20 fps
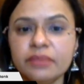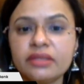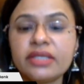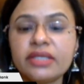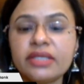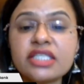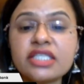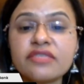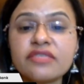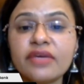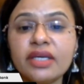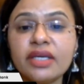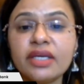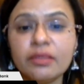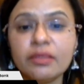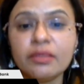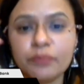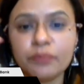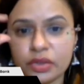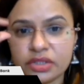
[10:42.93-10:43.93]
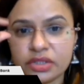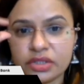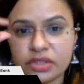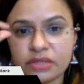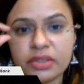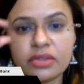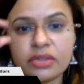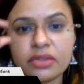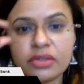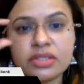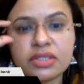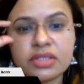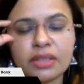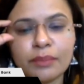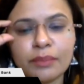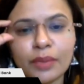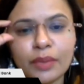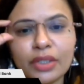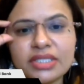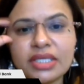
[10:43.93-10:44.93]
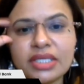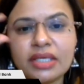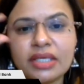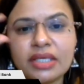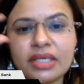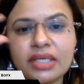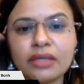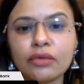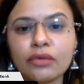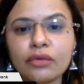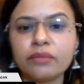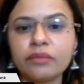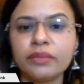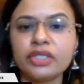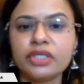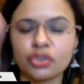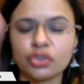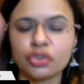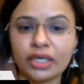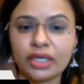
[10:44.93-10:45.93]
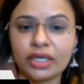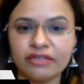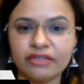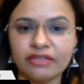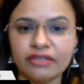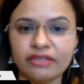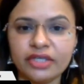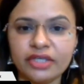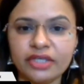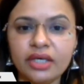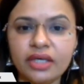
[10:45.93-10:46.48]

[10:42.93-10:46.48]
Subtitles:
Now, that's very important because a policy cannot be short-lived.